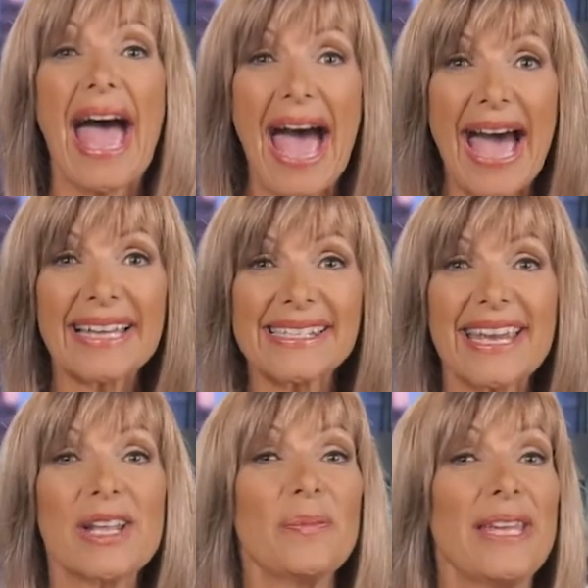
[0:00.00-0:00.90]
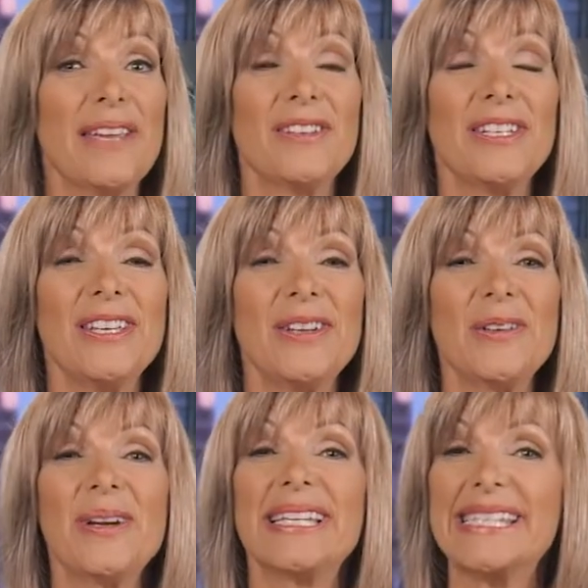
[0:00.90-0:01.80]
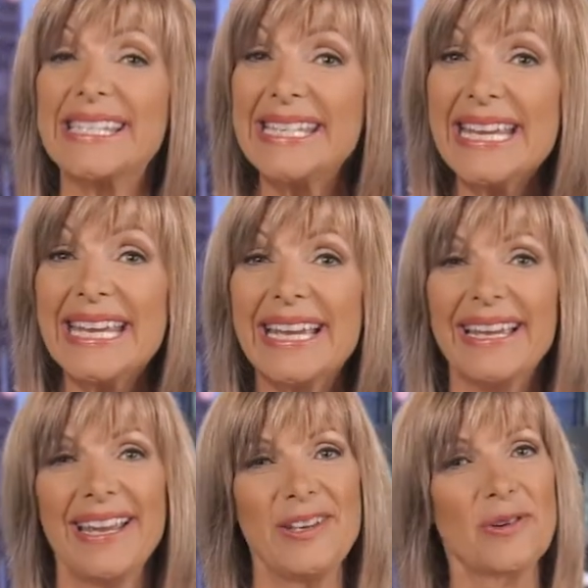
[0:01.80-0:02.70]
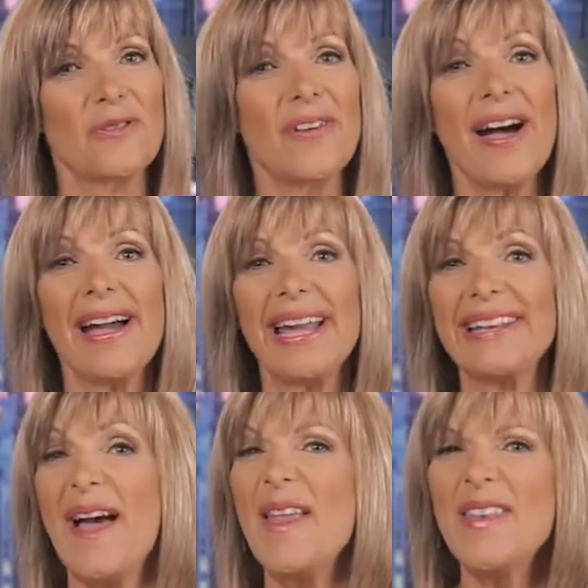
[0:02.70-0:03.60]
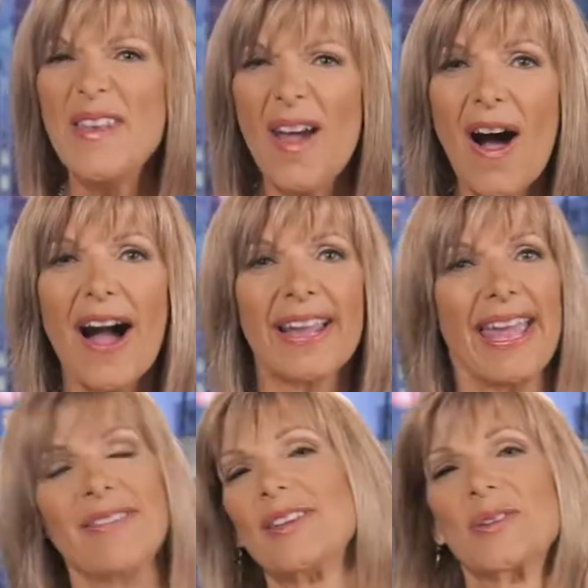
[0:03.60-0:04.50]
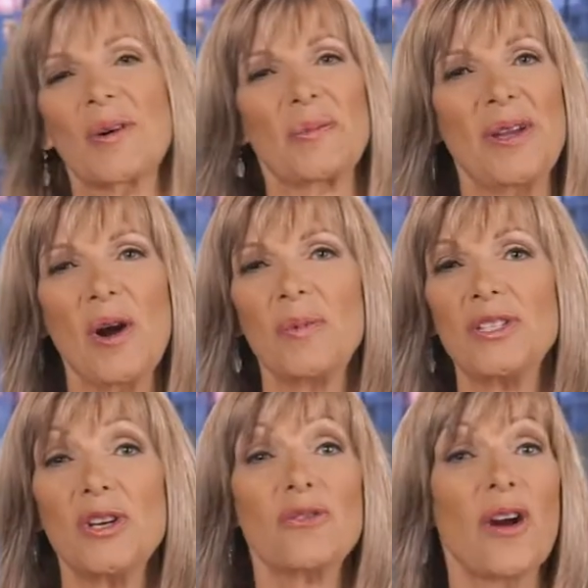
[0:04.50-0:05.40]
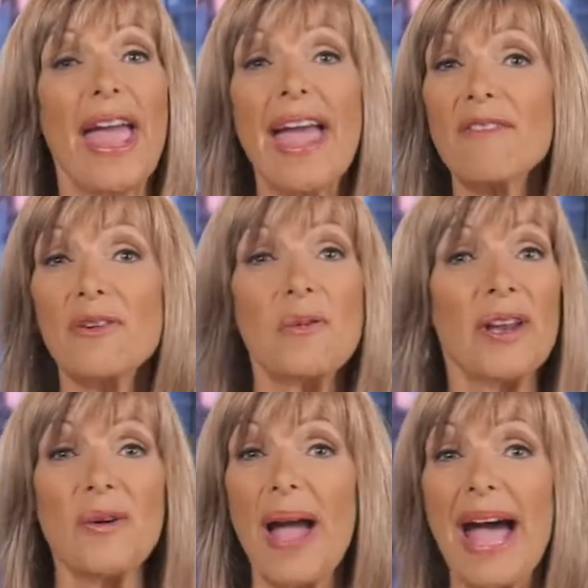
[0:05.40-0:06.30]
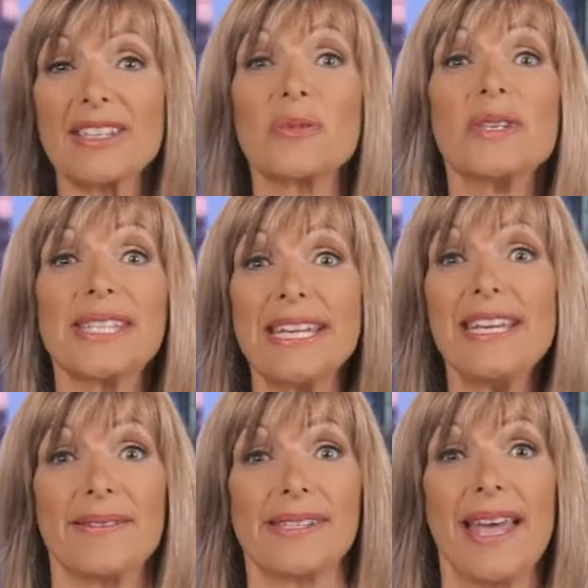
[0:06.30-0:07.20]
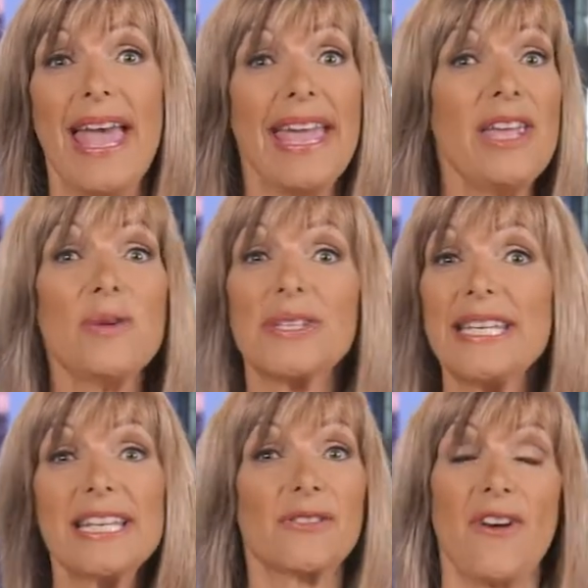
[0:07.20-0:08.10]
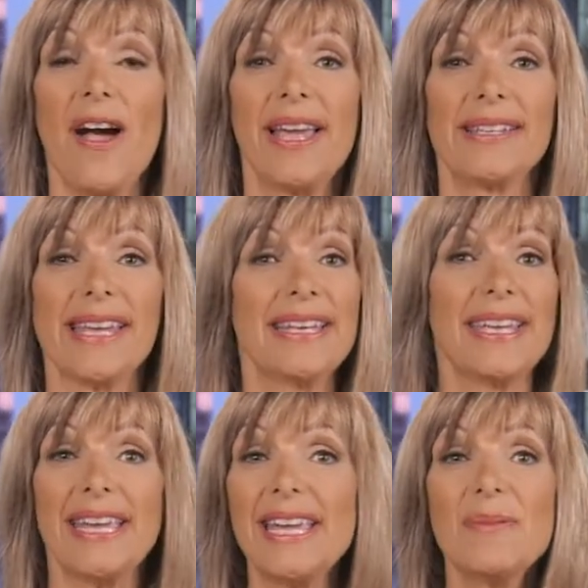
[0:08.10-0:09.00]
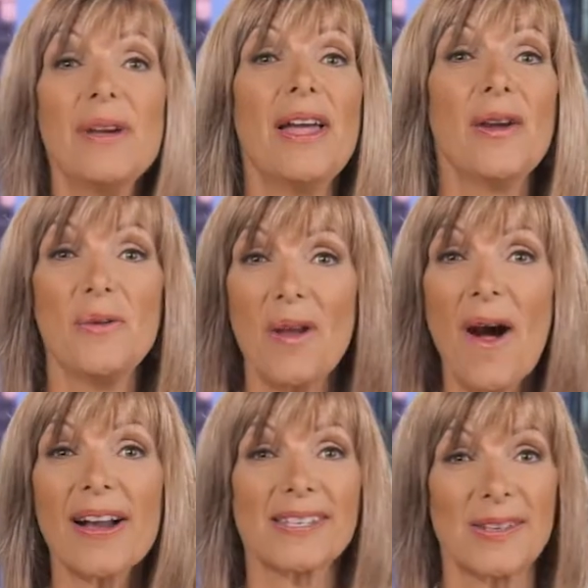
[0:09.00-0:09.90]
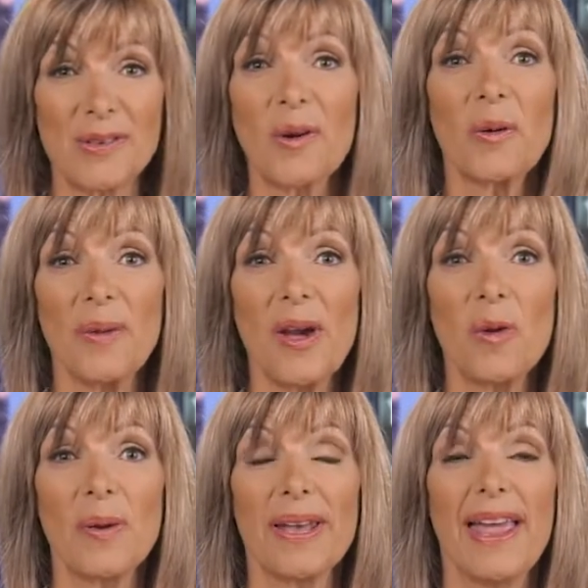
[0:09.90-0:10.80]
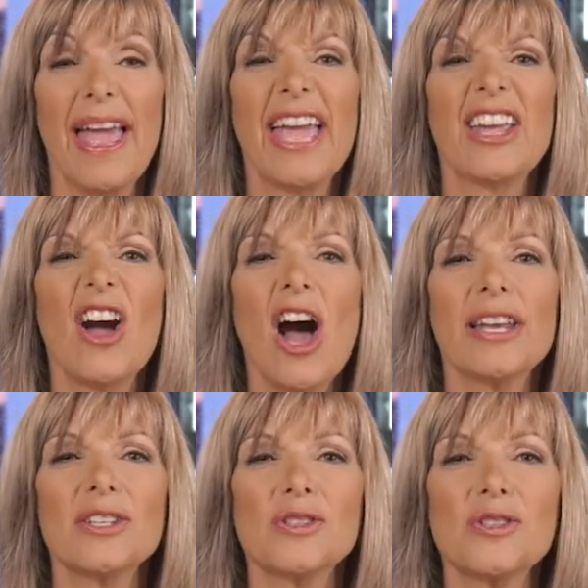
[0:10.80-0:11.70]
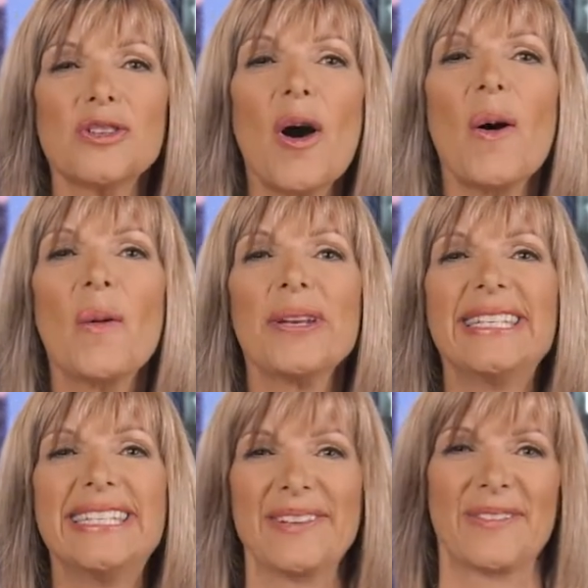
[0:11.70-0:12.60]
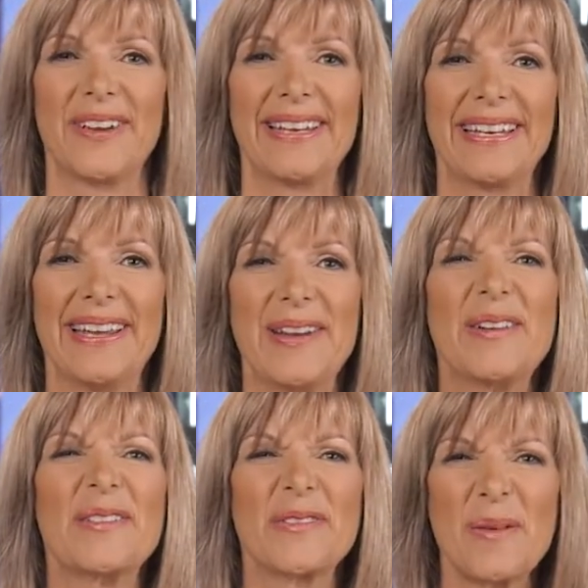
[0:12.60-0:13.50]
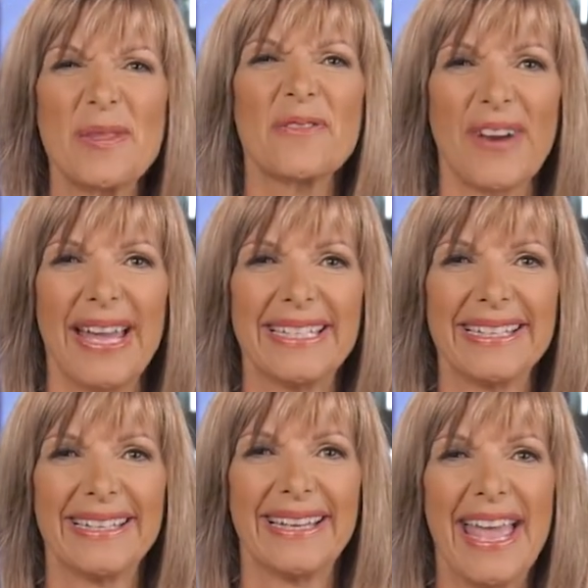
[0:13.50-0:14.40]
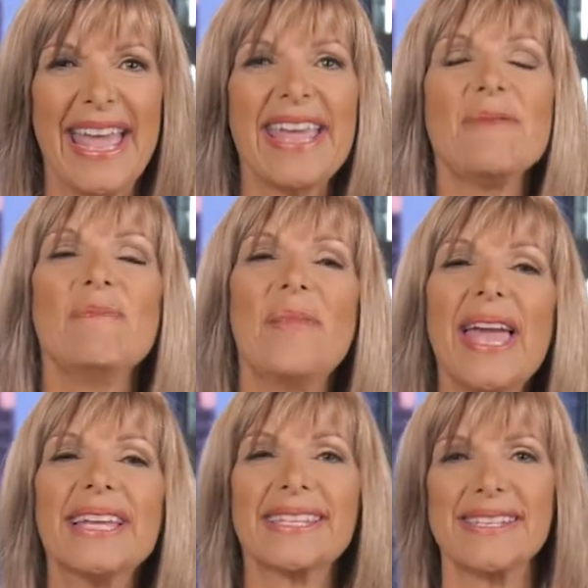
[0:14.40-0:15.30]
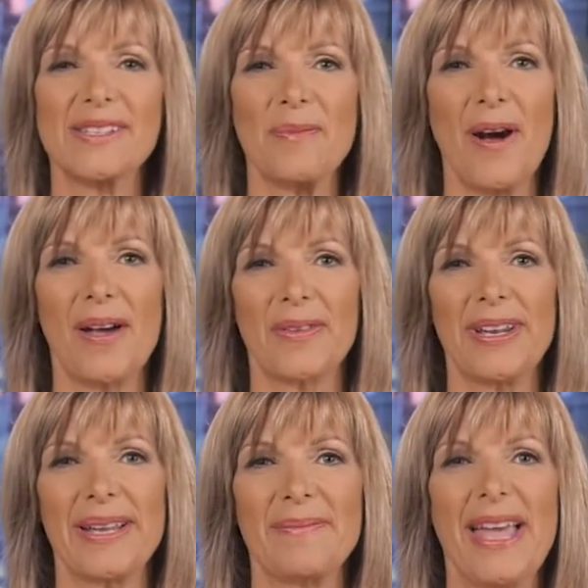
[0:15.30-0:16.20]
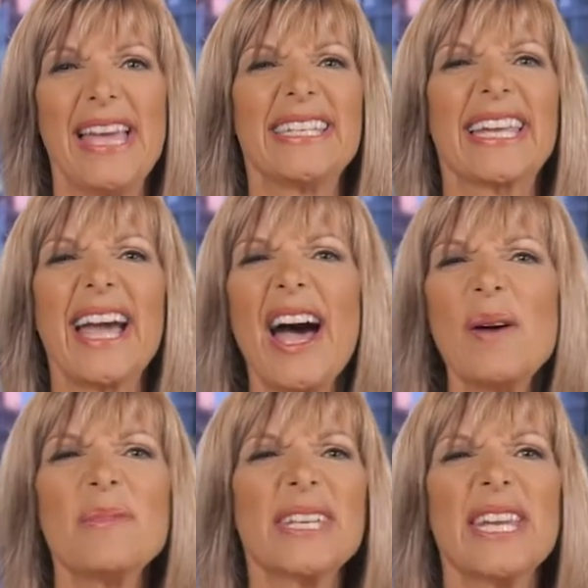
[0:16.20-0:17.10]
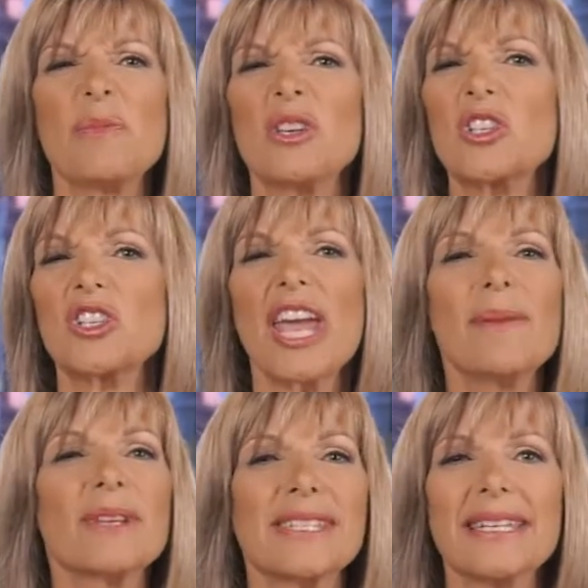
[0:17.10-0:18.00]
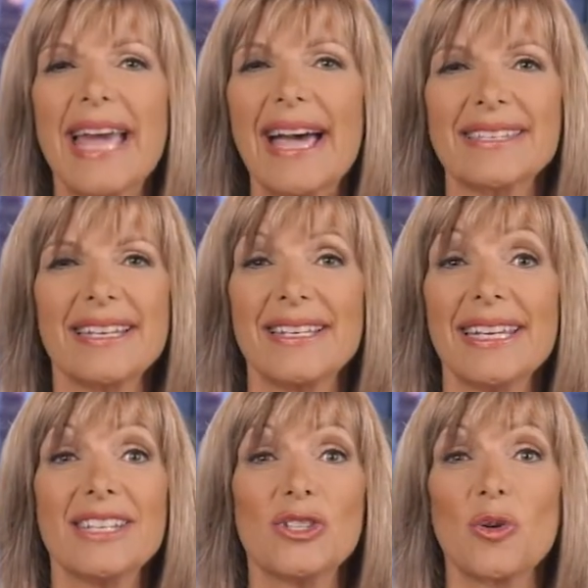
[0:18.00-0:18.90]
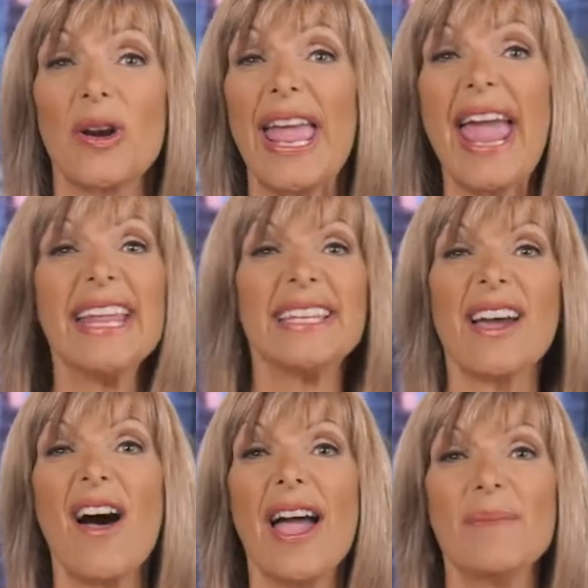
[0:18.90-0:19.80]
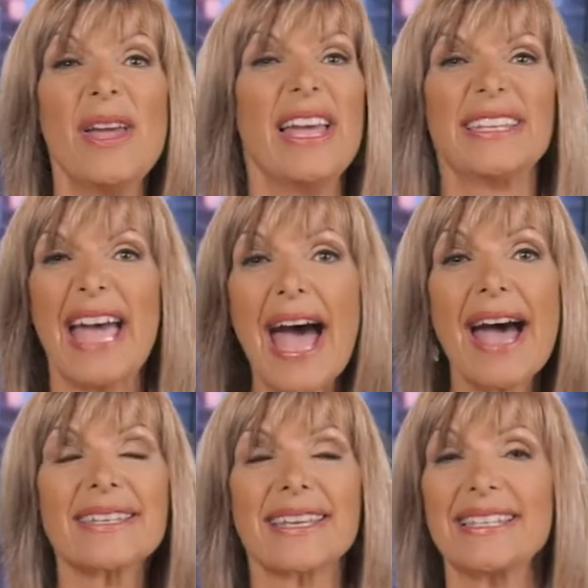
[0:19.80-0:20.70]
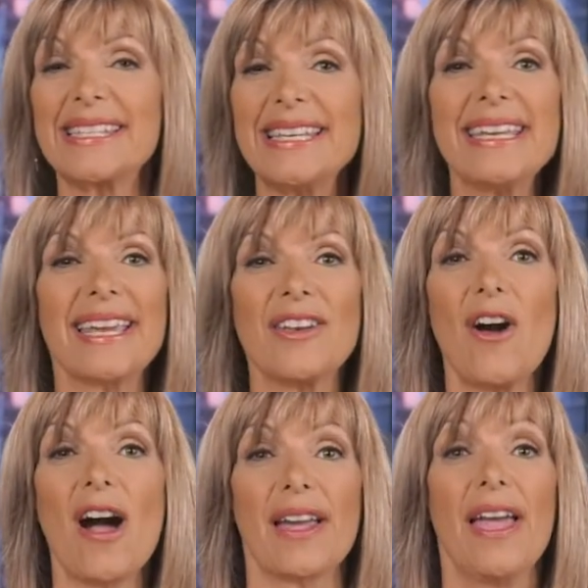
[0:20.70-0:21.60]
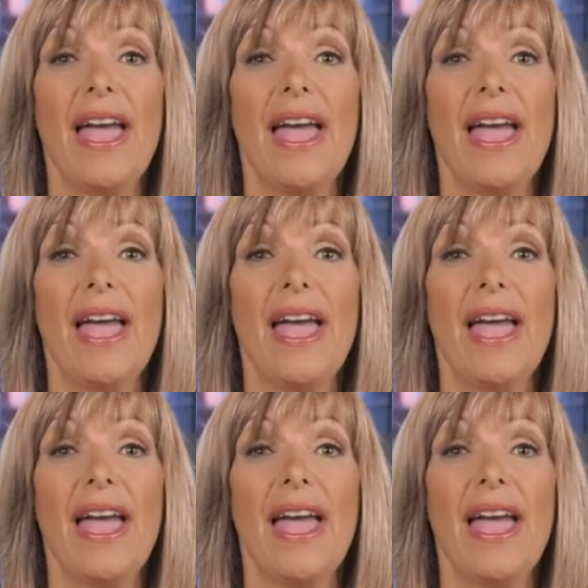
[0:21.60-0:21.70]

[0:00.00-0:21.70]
Ask and it'll be given to you. Seek and you will find. Knock and the door will be open to you. For everyone who asks receives. He who seeks finds. And to him who knocks, the door will be open. God is so different from the friend. He begs us to bother him, to come to him with shameless audacity to his door at any time, to ask and seek and knock.